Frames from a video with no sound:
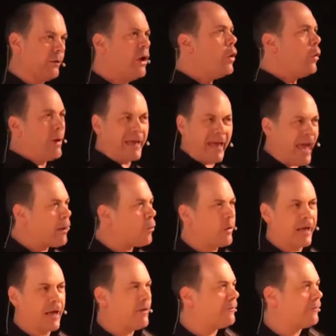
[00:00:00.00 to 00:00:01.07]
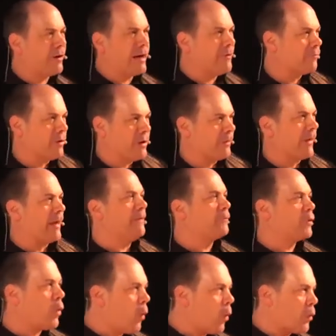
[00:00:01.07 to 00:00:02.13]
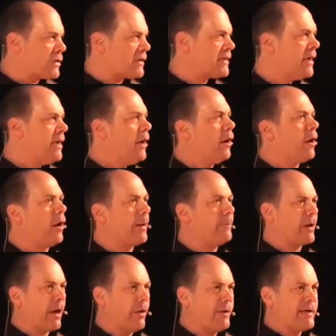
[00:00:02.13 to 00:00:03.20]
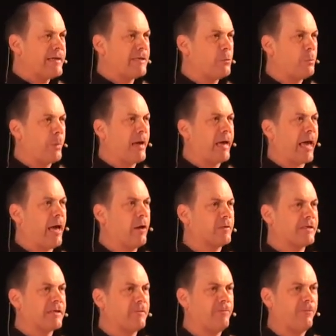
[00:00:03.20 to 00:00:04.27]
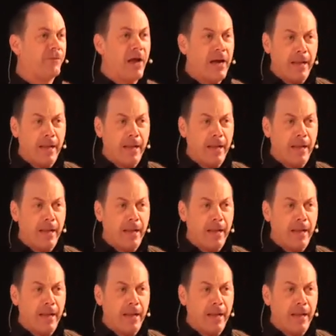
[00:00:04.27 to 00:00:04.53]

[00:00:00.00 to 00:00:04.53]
We cannot cover everything, of course, and I'm going to pick out some fairly